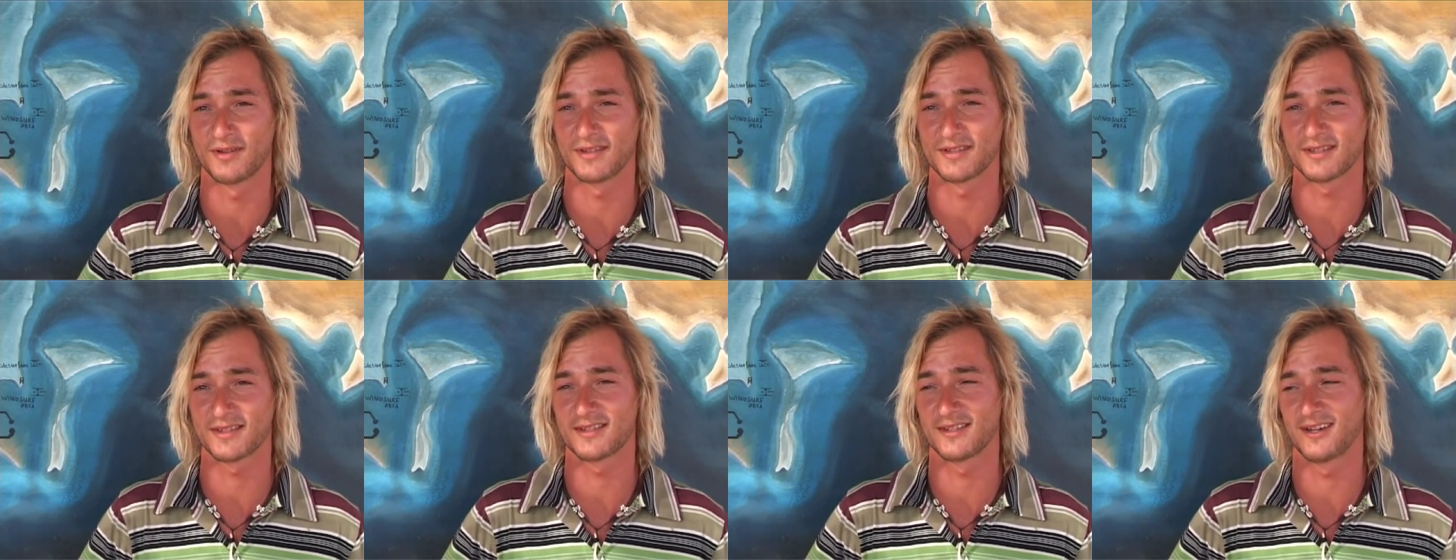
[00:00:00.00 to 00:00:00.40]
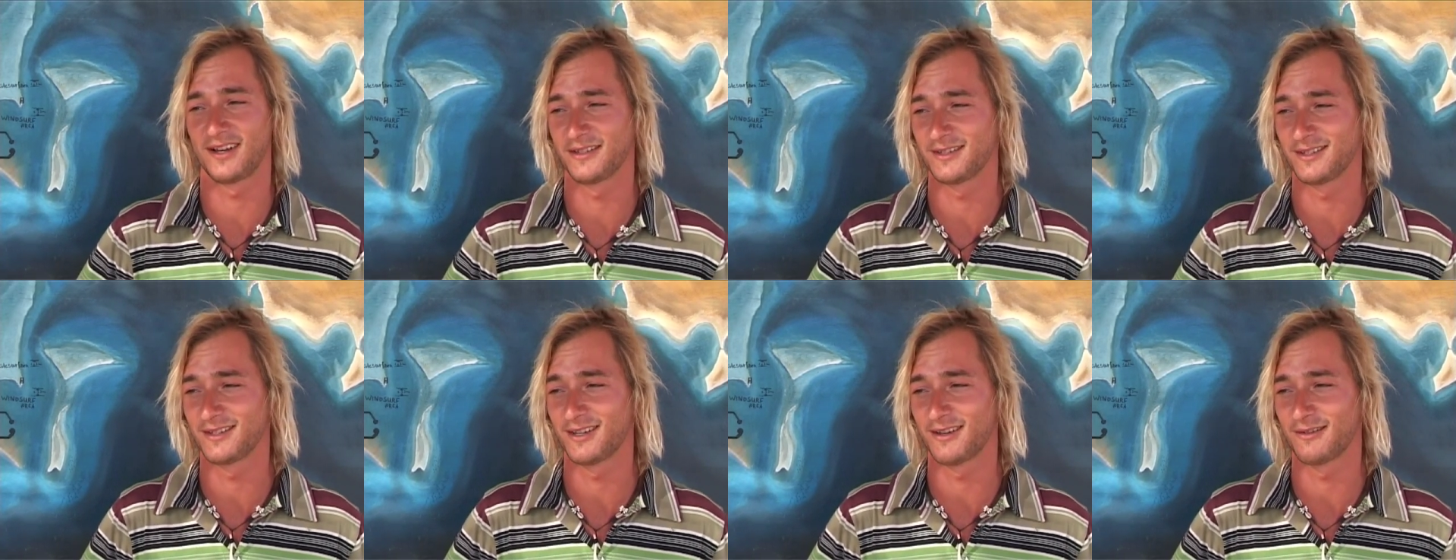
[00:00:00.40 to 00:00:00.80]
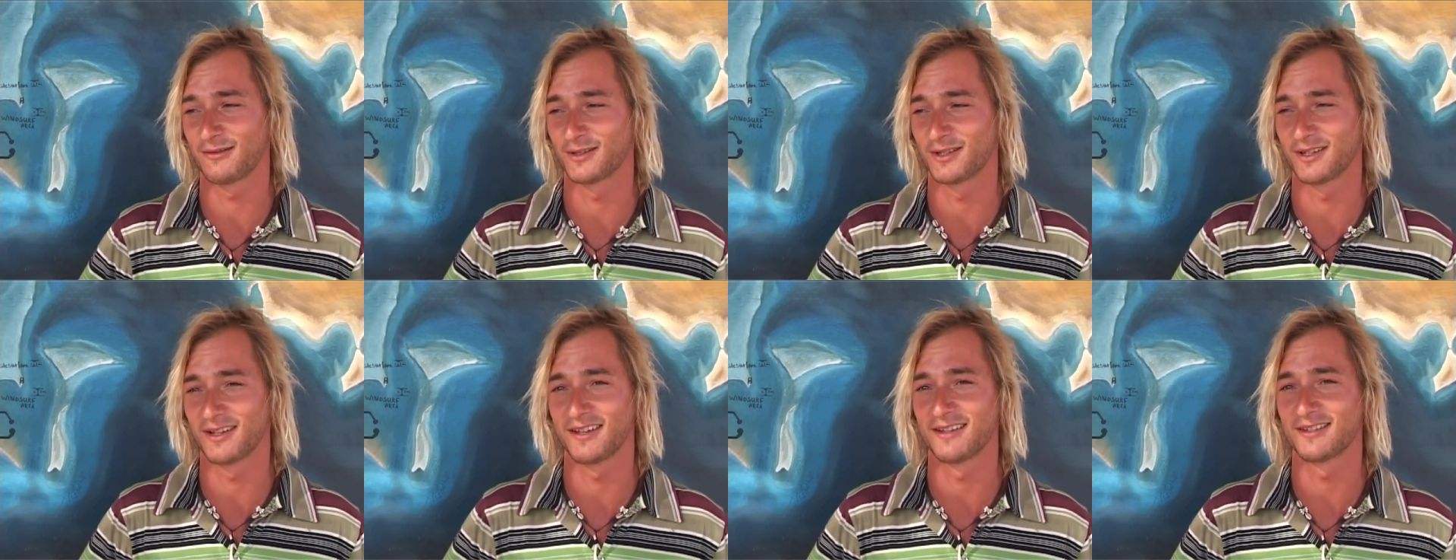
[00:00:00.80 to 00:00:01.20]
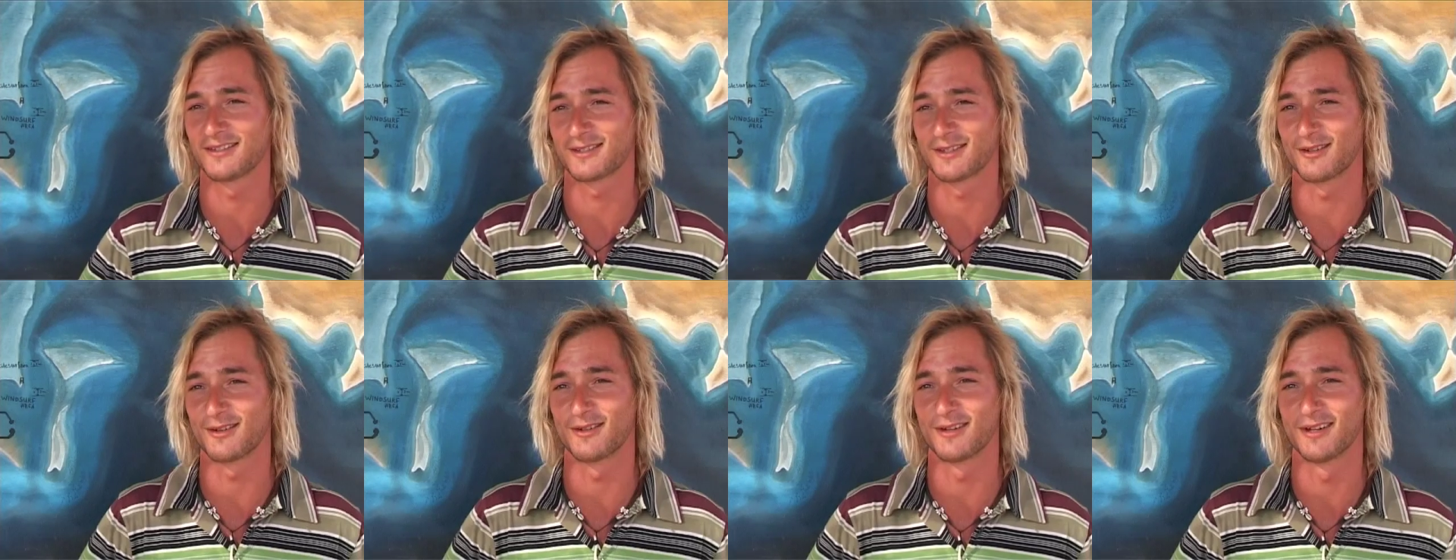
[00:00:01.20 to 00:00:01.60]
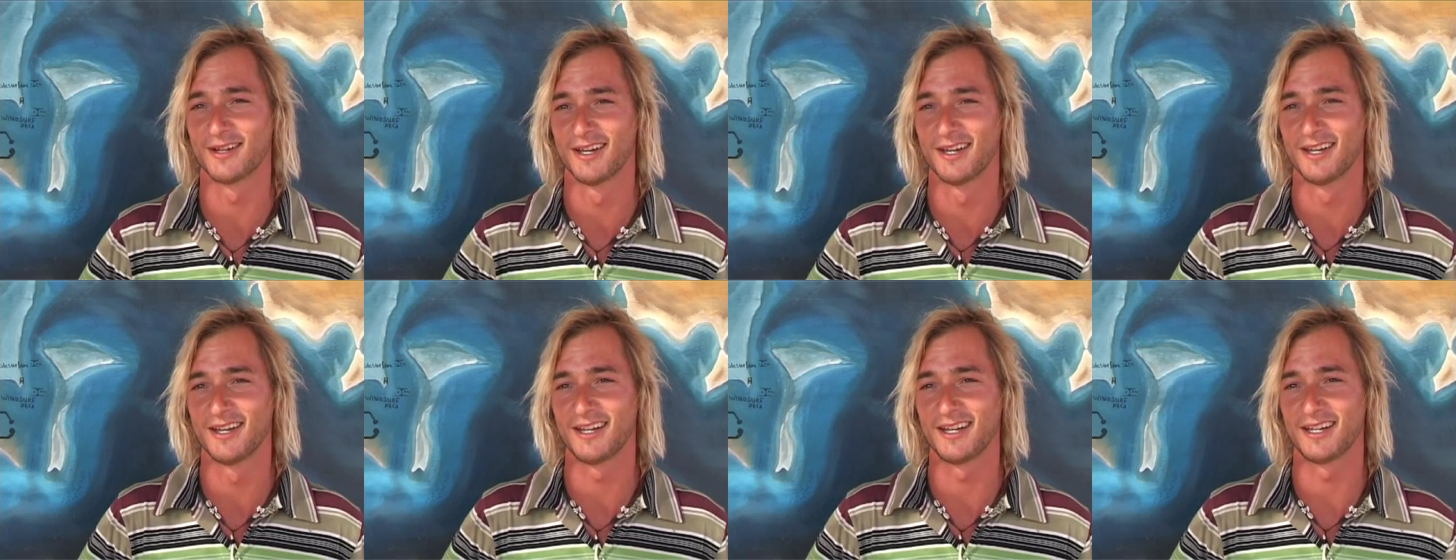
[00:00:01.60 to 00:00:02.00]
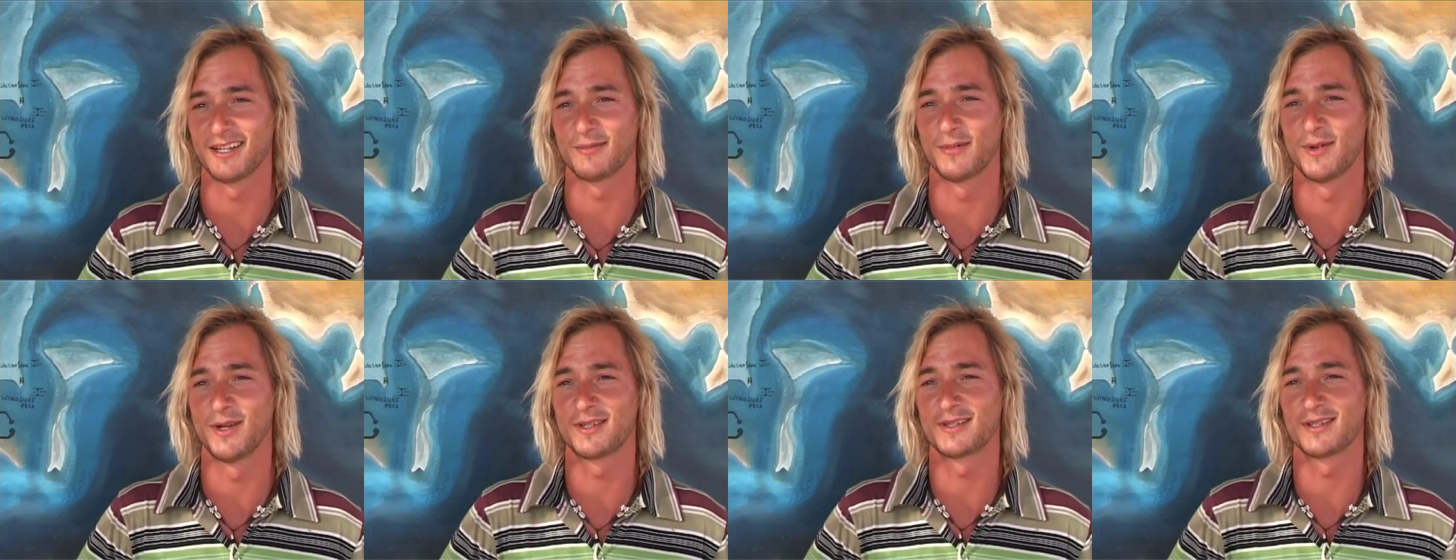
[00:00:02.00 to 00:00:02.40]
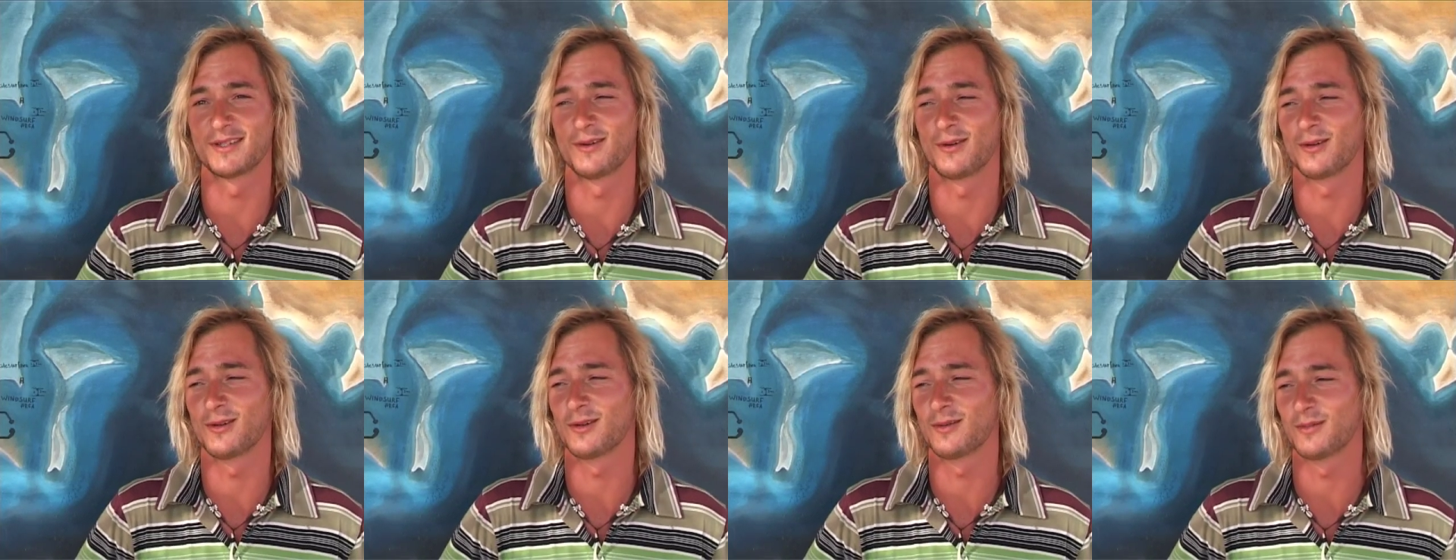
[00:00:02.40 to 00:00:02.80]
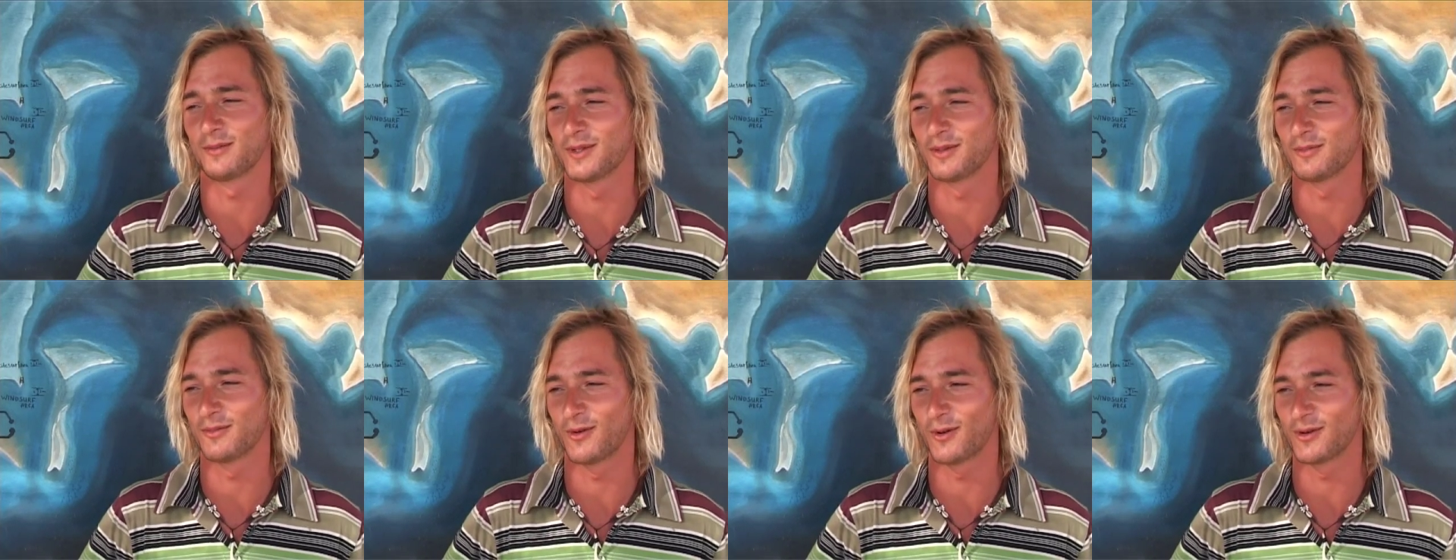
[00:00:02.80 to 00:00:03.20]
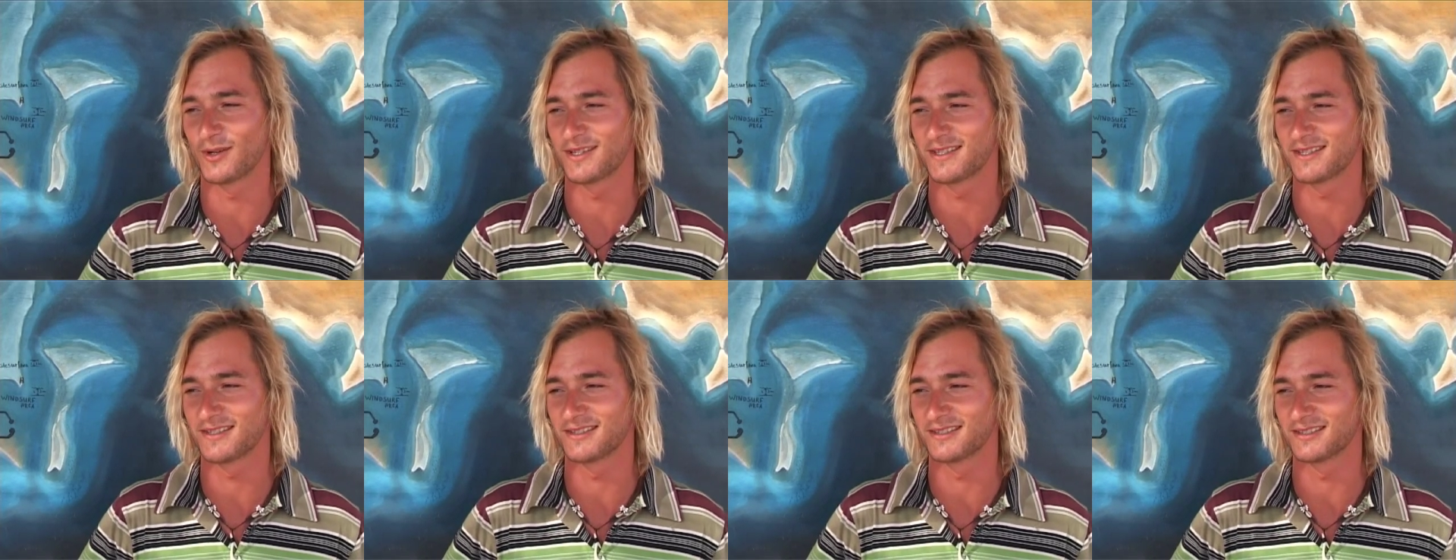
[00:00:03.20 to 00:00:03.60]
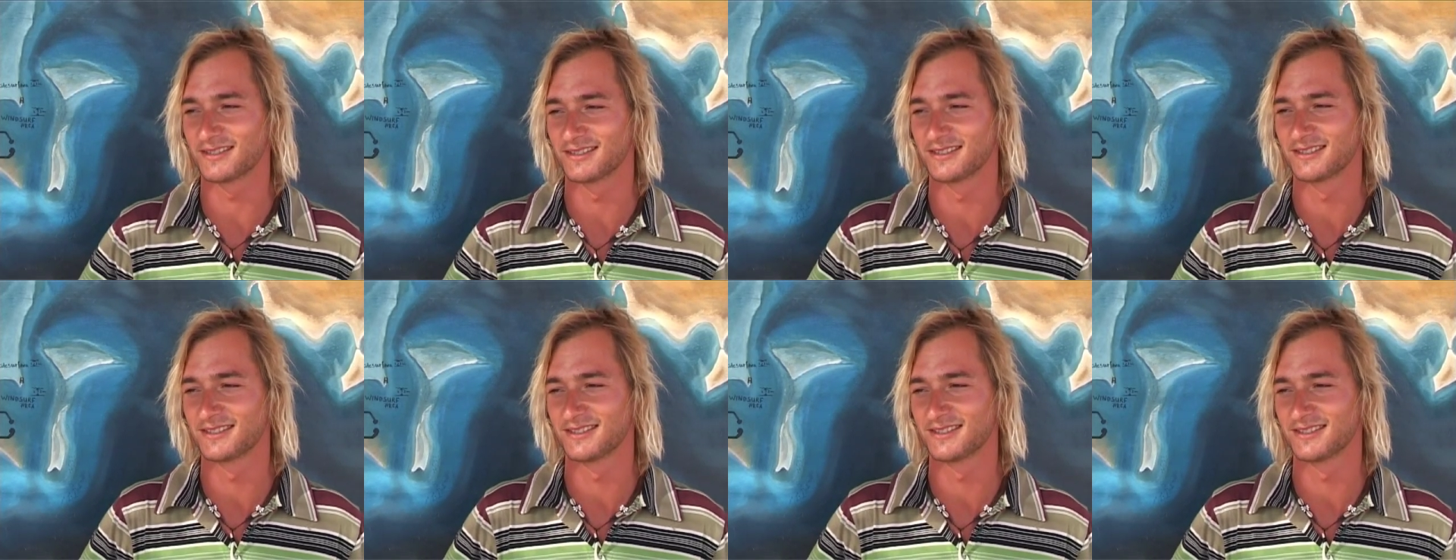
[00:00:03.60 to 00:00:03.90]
sunny every day, so it makes it all a bit more easier.